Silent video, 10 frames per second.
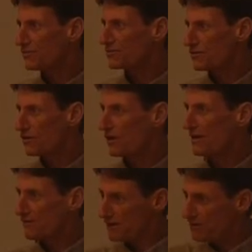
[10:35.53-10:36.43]

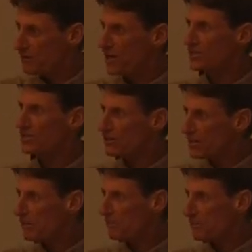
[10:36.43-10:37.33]
So if you touch it, you
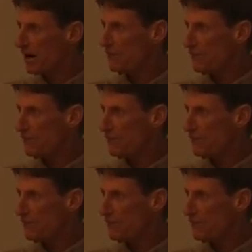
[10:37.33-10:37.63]
come up bright